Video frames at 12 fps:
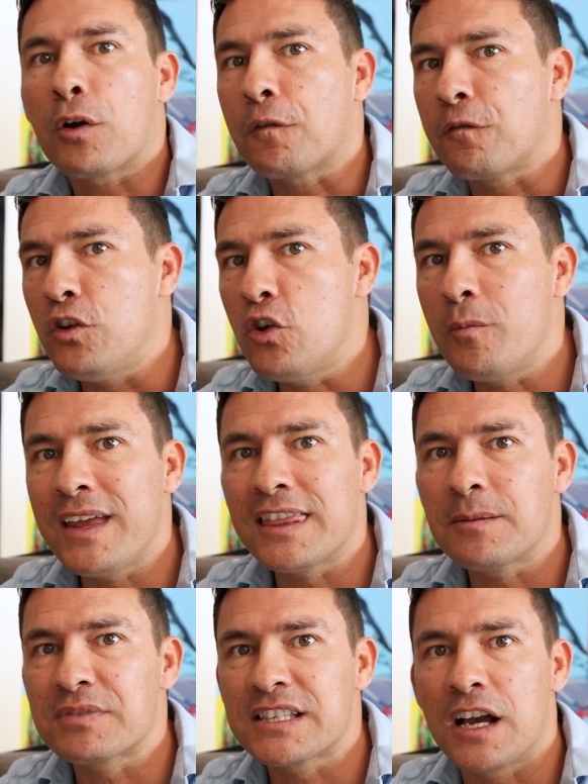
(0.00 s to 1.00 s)
perfuming
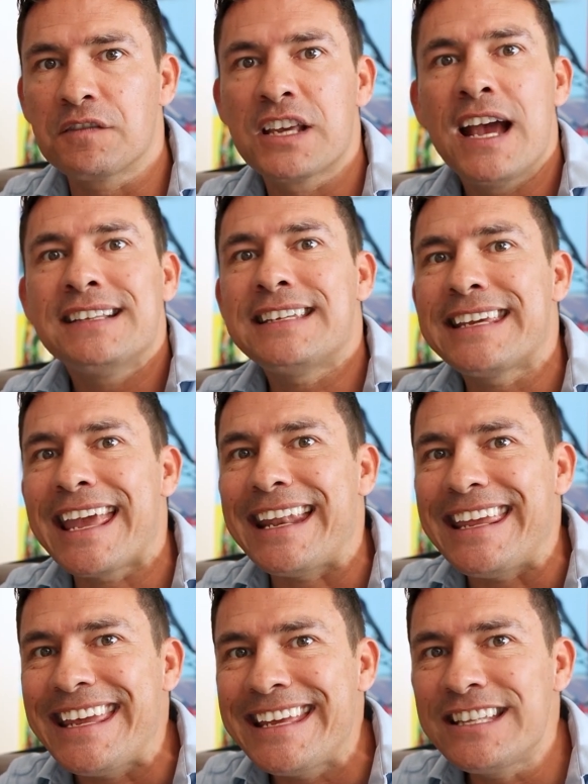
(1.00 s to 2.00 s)
themselves to get
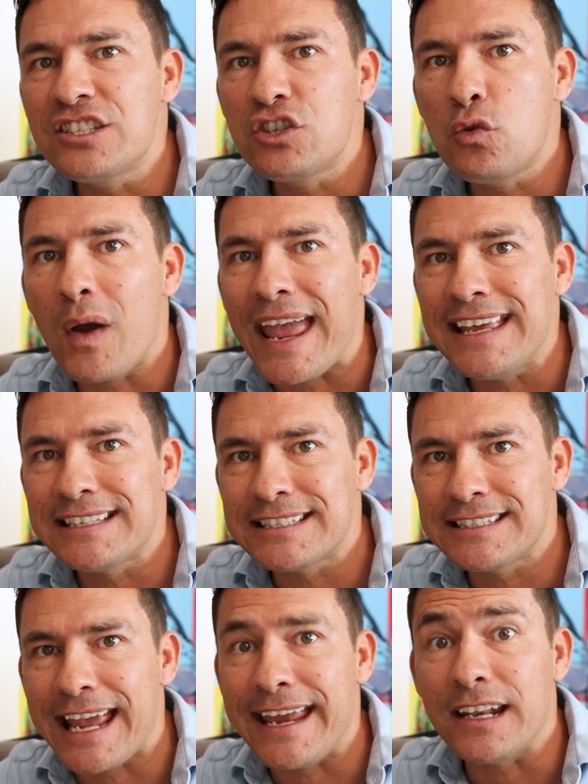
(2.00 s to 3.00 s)
into a
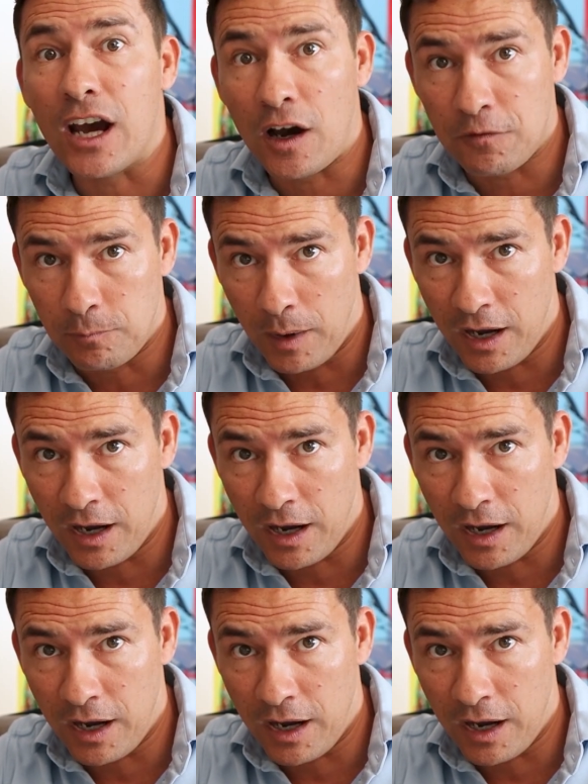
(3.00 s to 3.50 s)
state of